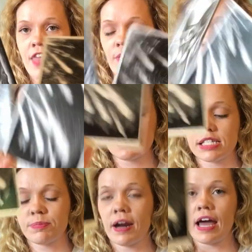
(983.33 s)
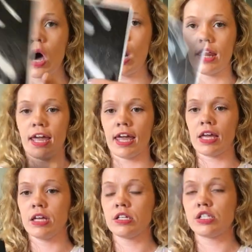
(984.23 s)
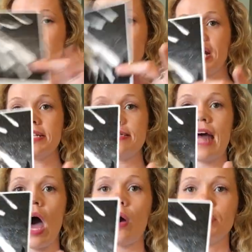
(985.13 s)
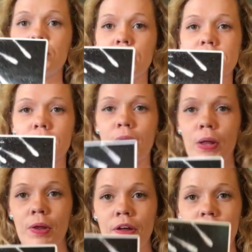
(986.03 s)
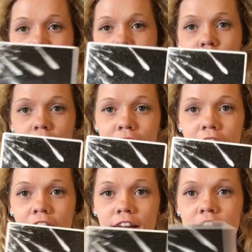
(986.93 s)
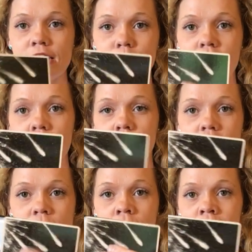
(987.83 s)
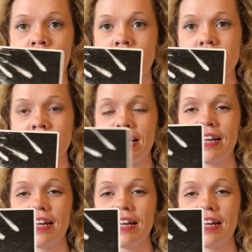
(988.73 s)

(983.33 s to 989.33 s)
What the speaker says: and the way that it's spread out, it like sprays down towards the middle of the spread, right? Like these meteors.